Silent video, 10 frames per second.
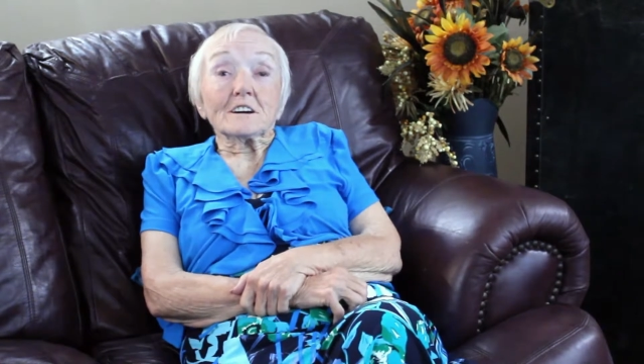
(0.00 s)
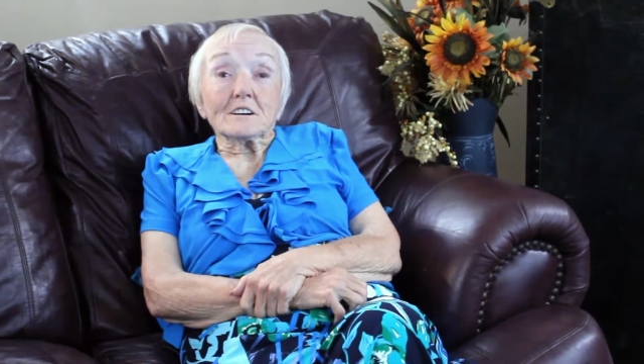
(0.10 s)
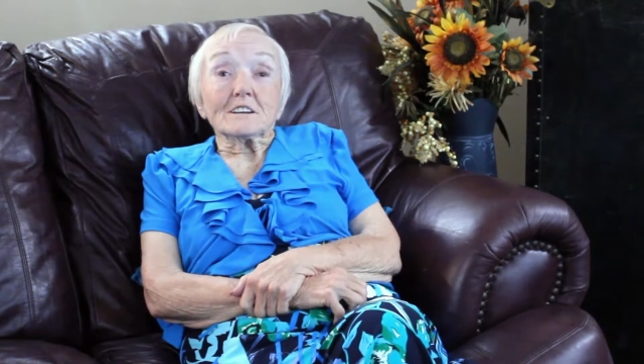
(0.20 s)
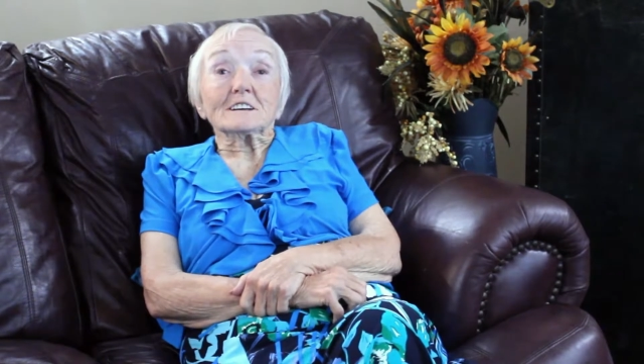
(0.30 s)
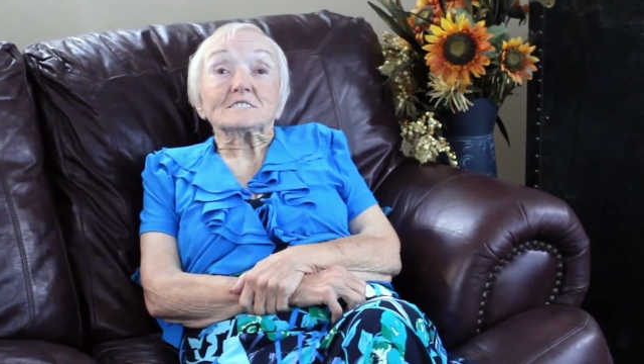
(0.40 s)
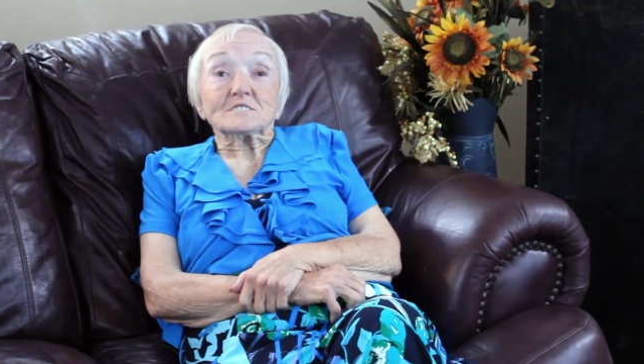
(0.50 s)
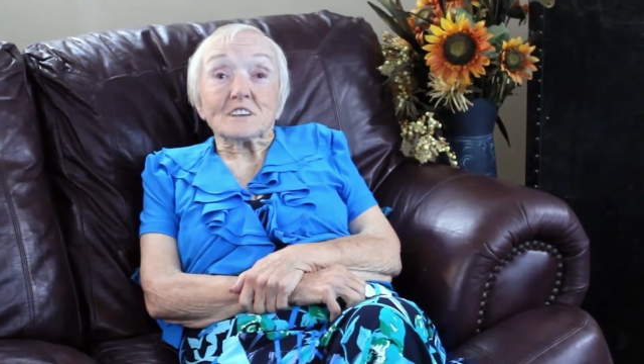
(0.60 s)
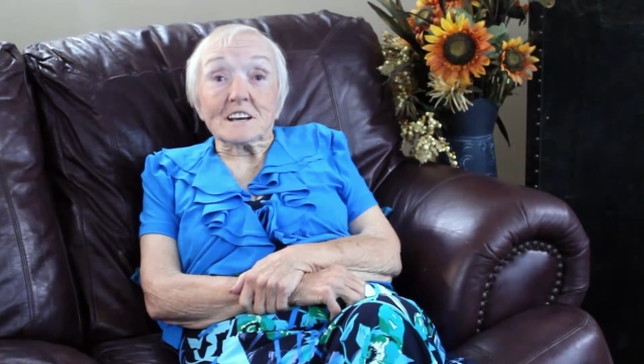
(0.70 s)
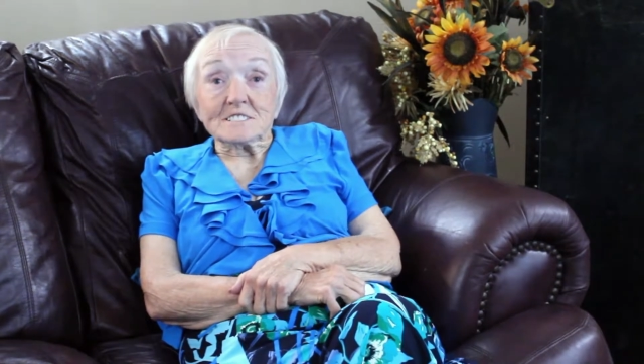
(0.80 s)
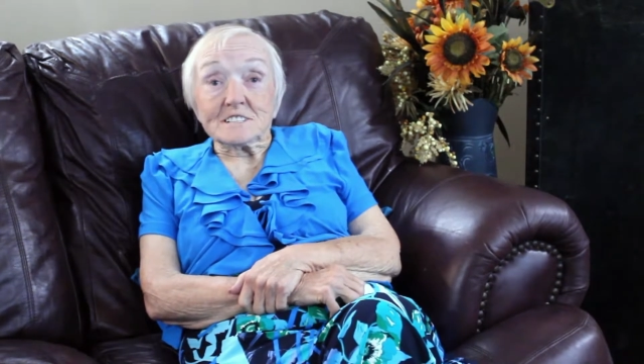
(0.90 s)
good at
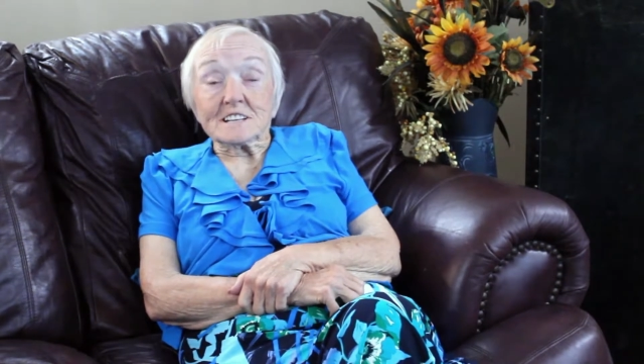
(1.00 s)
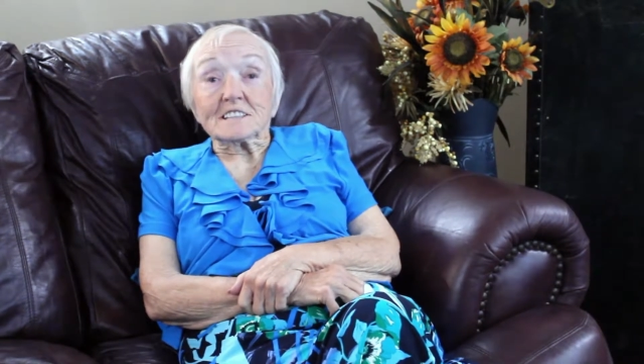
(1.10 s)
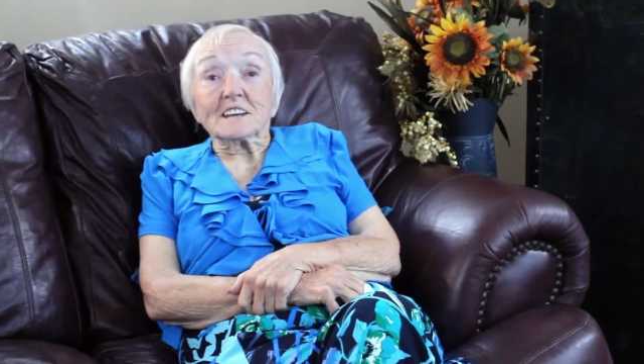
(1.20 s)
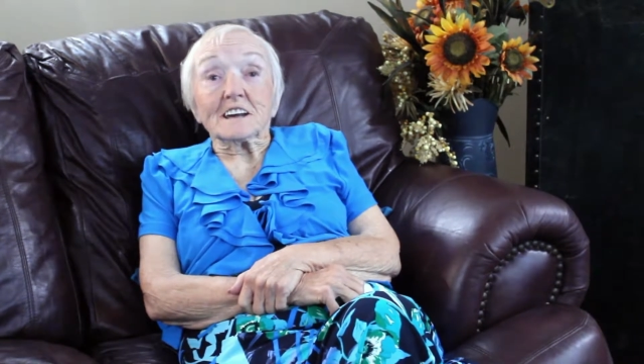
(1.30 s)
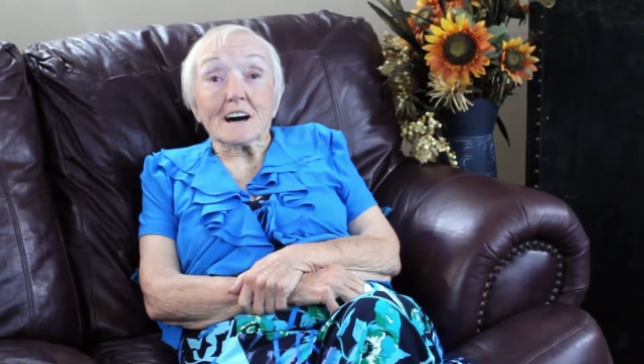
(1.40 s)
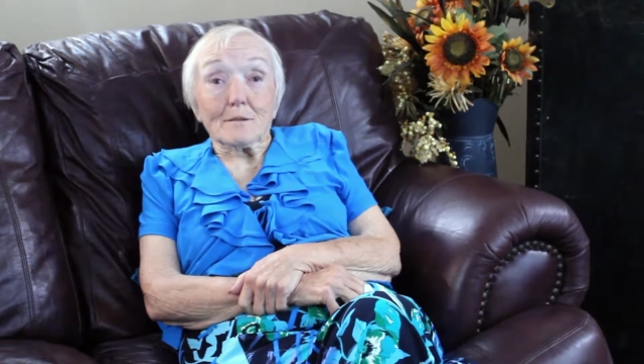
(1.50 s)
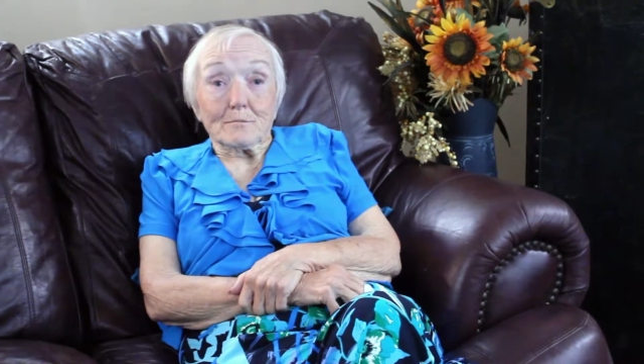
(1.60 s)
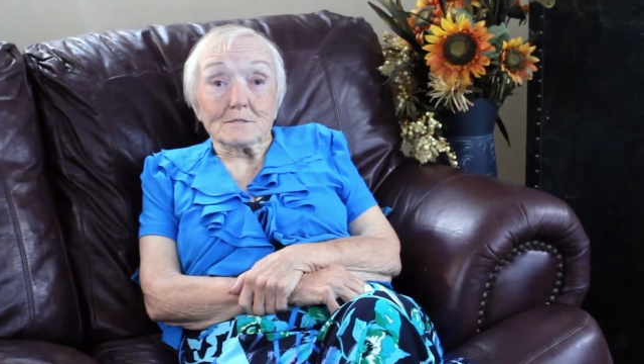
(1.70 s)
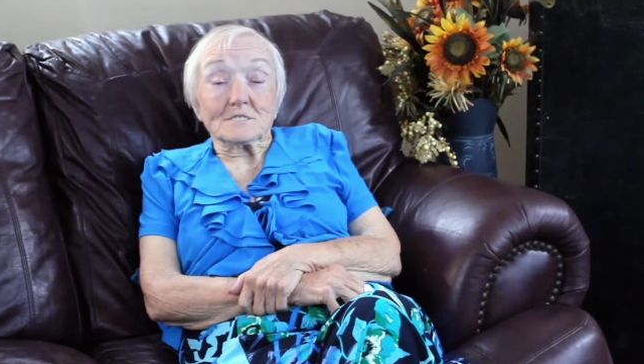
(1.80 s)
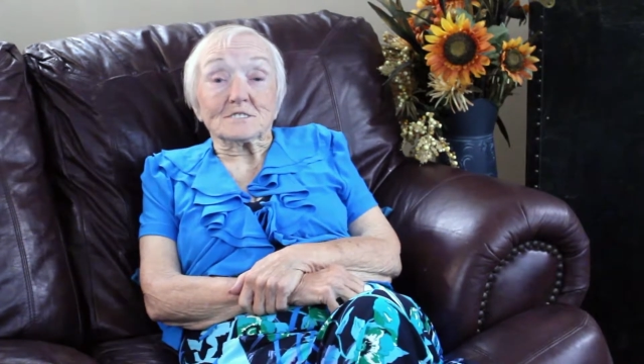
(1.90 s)
changing the
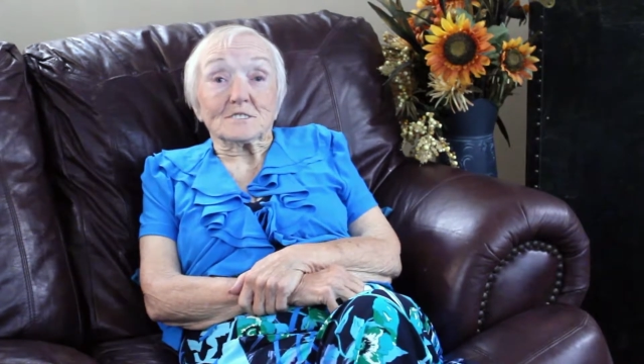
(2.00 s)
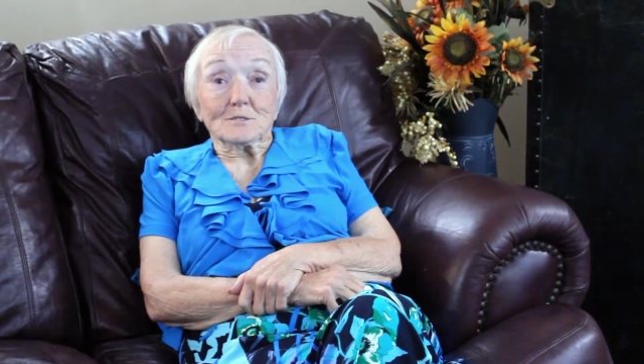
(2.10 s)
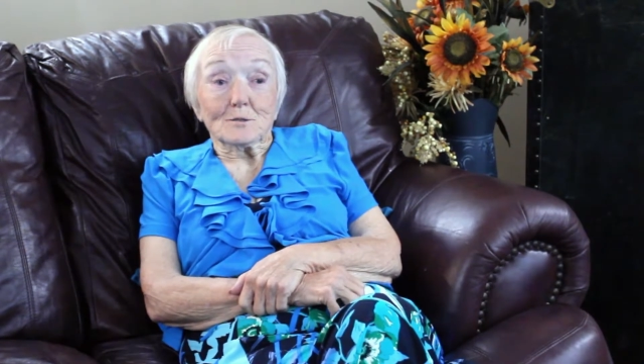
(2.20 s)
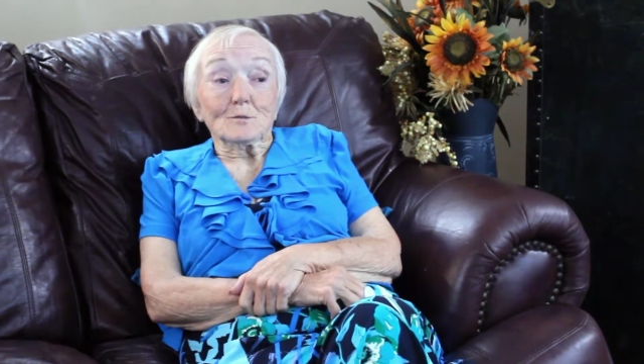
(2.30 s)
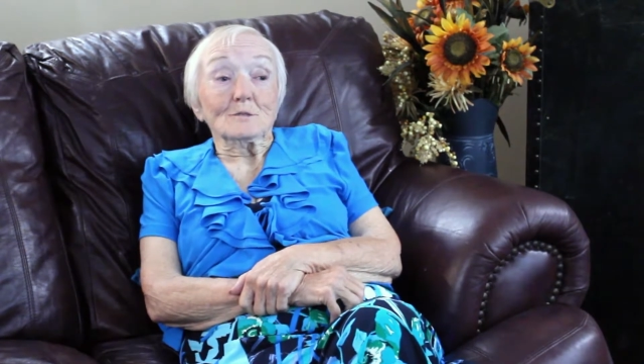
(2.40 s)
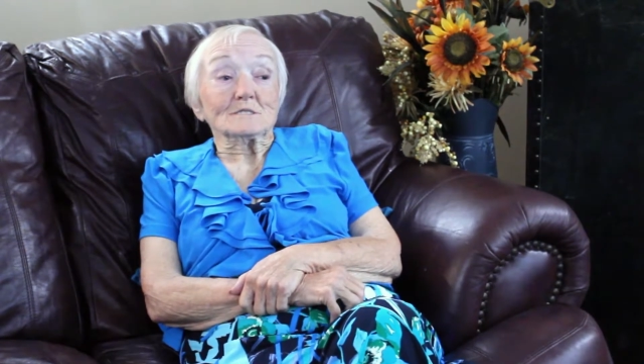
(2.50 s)
diapers too,